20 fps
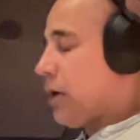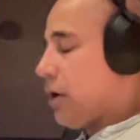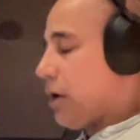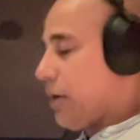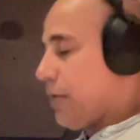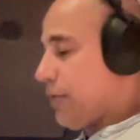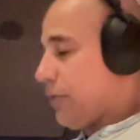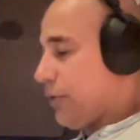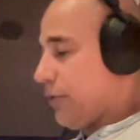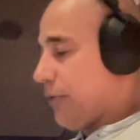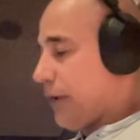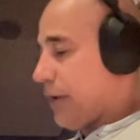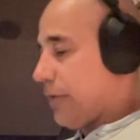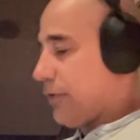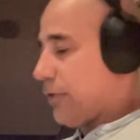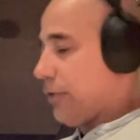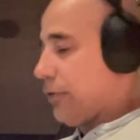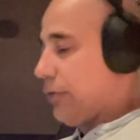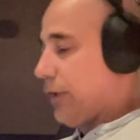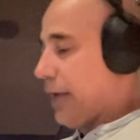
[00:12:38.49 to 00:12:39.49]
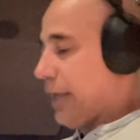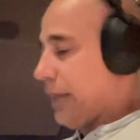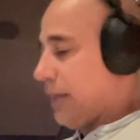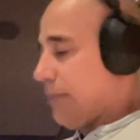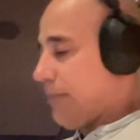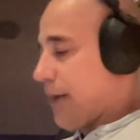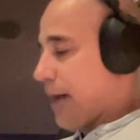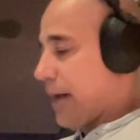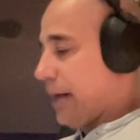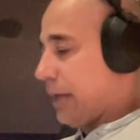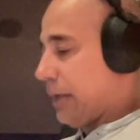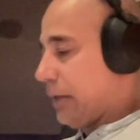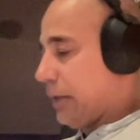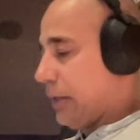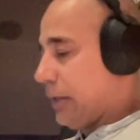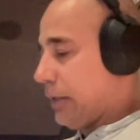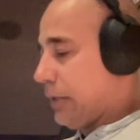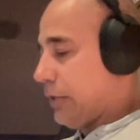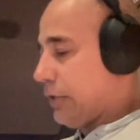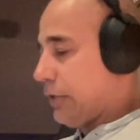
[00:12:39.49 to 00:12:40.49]
of those vessels and lymphatic
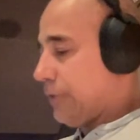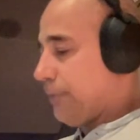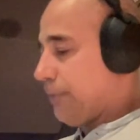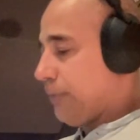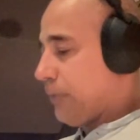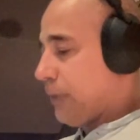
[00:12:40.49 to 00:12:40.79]
leakage.